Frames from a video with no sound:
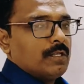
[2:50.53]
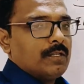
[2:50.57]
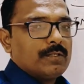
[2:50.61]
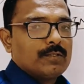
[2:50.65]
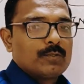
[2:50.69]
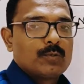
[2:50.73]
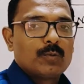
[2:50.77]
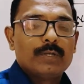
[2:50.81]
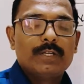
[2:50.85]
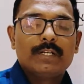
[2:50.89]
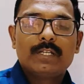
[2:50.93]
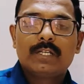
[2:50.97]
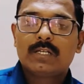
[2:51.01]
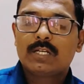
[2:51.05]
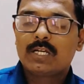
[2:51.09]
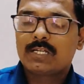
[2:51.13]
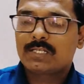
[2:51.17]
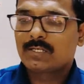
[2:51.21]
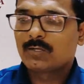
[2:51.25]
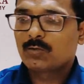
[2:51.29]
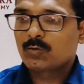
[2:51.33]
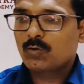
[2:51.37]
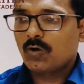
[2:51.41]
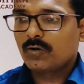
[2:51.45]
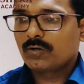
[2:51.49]
So Indian
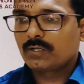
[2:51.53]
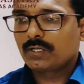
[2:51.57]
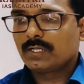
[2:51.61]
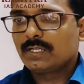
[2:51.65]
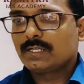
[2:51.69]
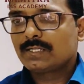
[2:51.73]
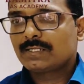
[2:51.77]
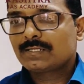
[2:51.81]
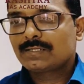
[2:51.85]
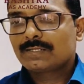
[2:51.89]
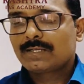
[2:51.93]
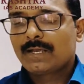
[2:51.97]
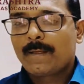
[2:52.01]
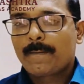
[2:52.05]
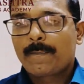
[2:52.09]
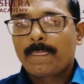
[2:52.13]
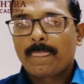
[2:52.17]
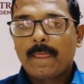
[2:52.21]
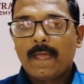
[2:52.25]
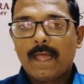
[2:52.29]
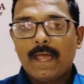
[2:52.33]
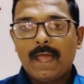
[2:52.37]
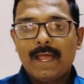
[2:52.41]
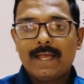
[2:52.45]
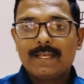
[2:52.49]
National Congress
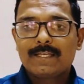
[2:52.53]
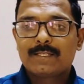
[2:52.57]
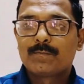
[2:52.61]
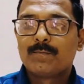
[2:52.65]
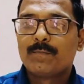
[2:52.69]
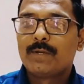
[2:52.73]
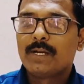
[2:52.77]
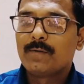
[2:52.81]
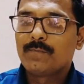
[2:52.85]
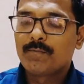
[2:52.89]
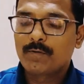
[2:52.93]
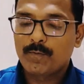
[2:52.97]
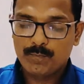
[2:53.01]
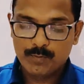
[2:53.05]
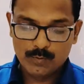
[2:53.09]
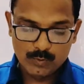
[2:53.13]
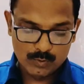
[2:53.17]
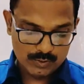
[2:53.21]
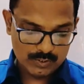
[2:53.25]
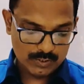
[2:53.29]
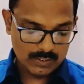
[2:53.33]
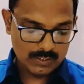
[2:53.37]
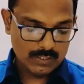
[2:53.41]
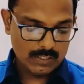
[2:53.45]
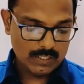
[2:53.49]
has made
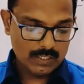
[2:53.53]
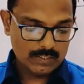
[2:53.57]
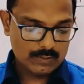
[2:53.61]
proposal,